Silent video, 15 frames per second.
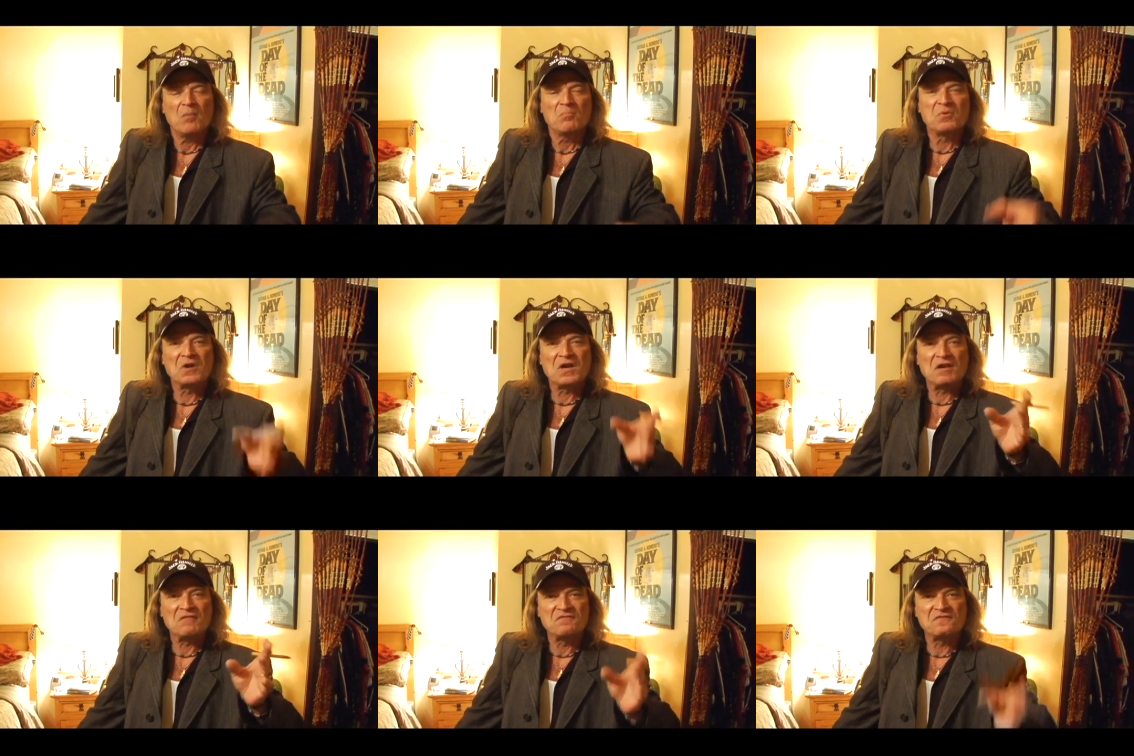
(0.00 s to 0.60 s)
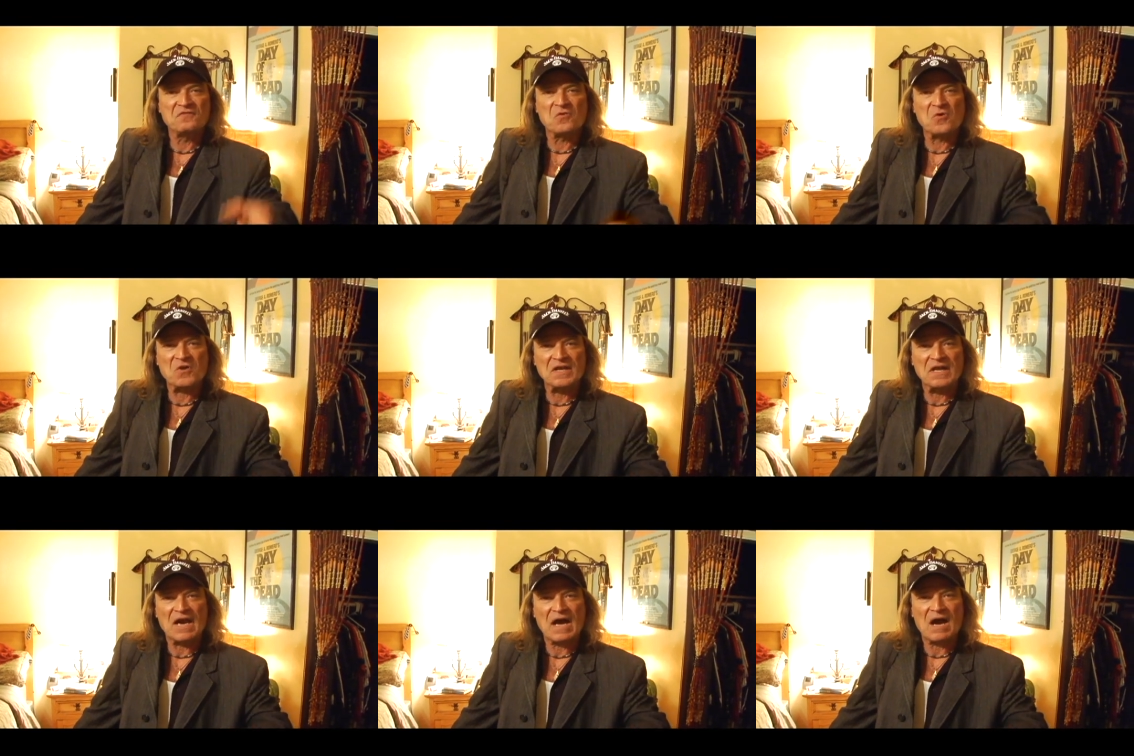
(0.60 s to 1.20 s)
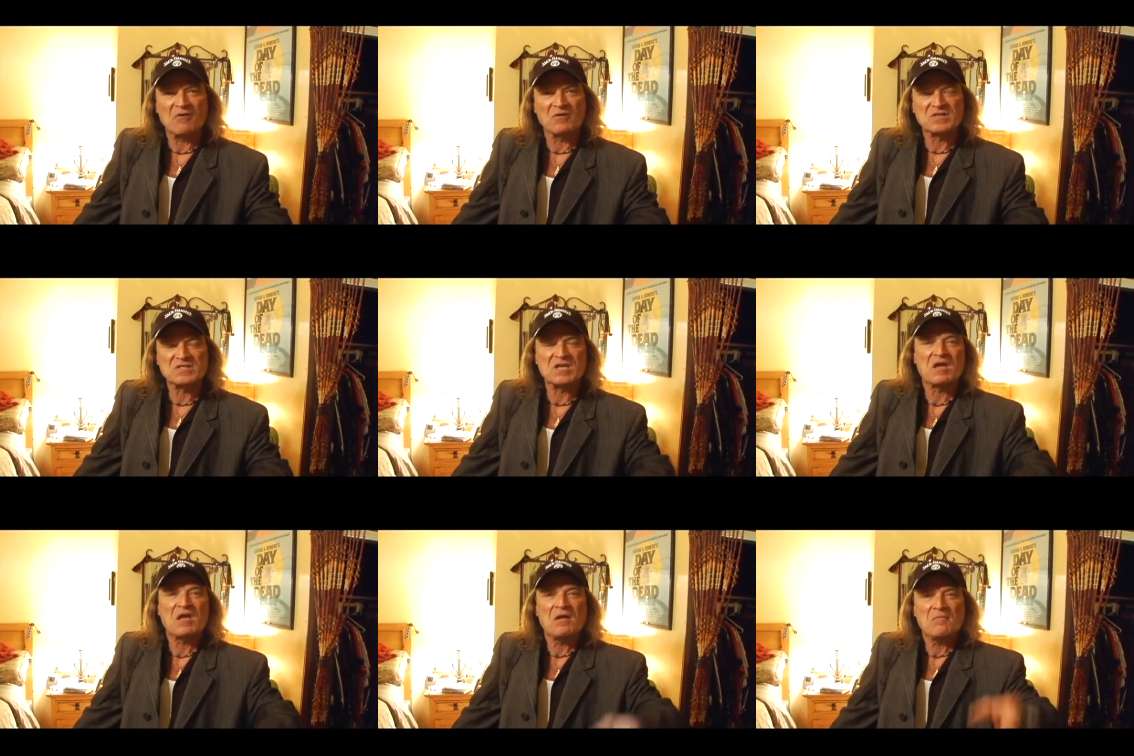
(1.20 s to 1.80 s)
put in 40
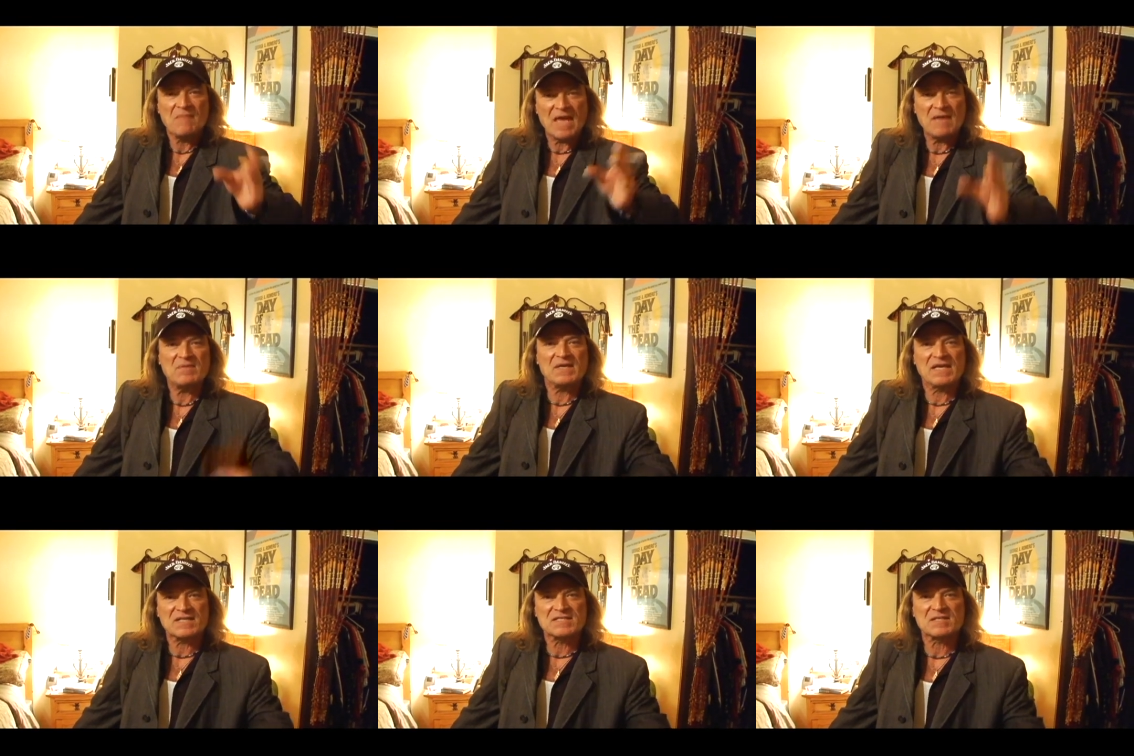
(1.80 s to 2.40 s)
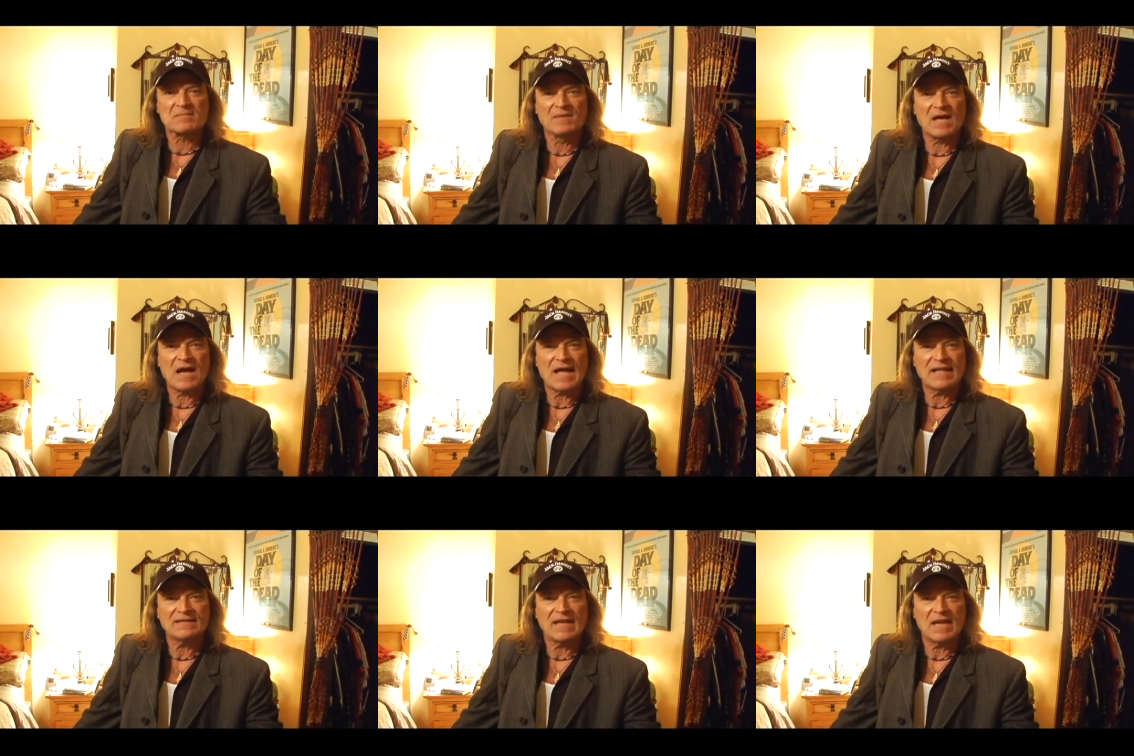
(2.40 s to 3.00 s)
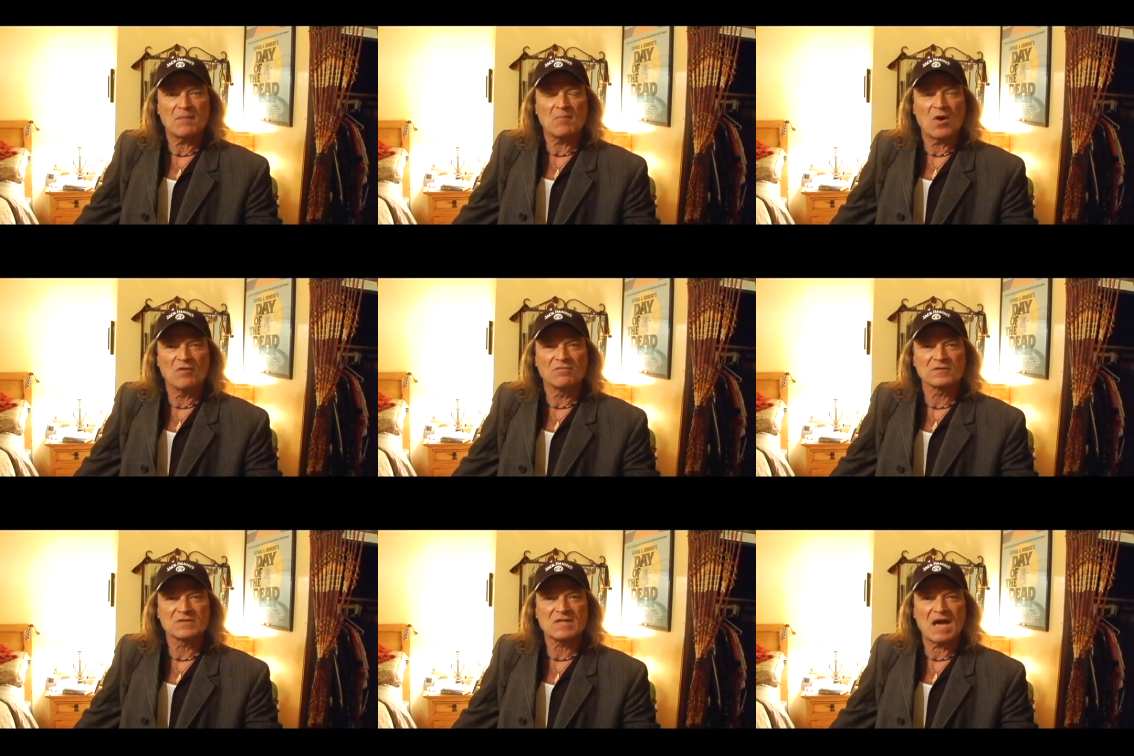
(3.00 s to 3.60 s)
hours, maybe get some goddamn
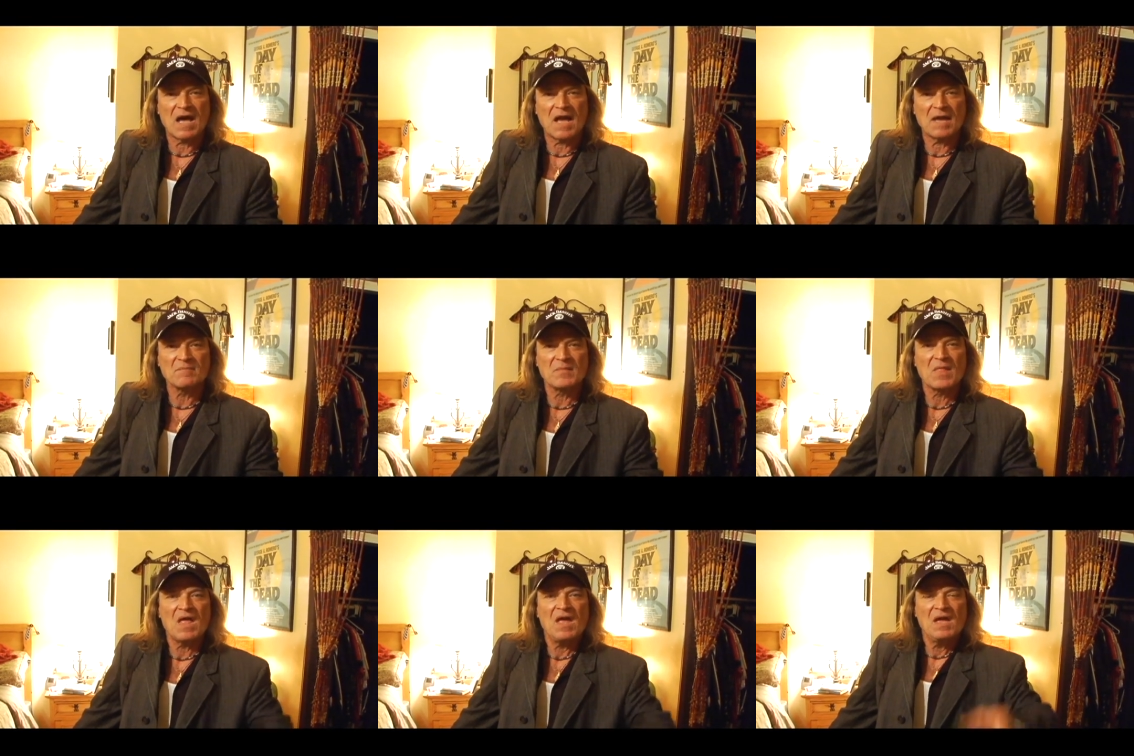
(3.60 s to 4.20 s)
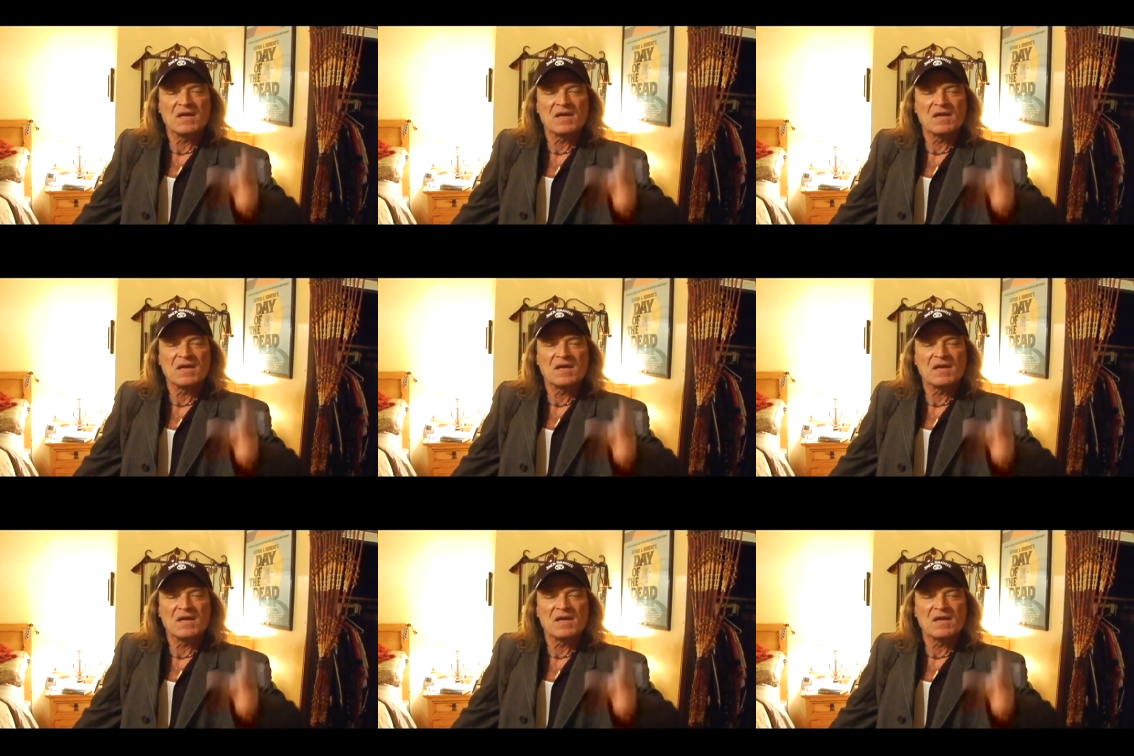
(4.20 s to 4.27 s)
overtime,